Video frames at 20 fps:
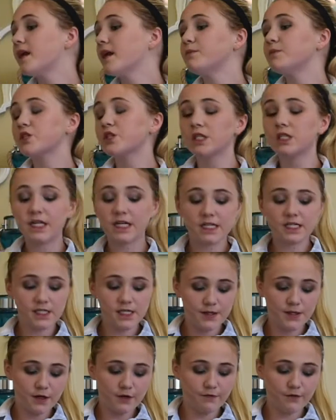then I'm just gonna let it
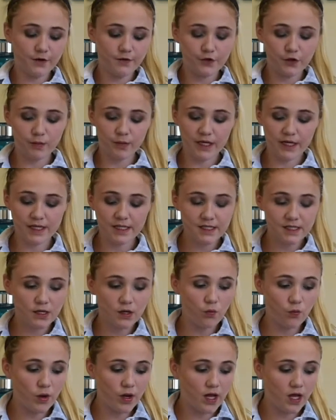sit there for a few minutes
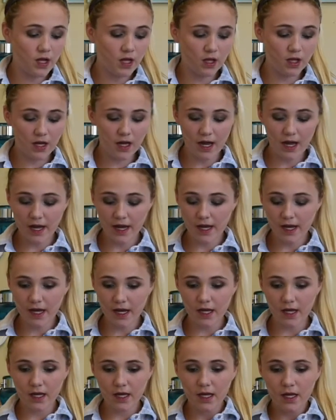while
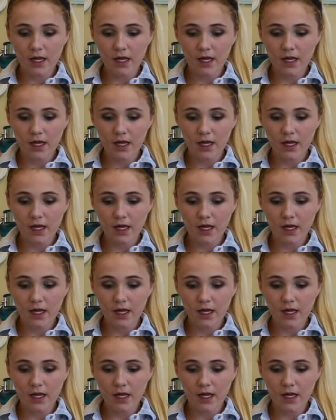I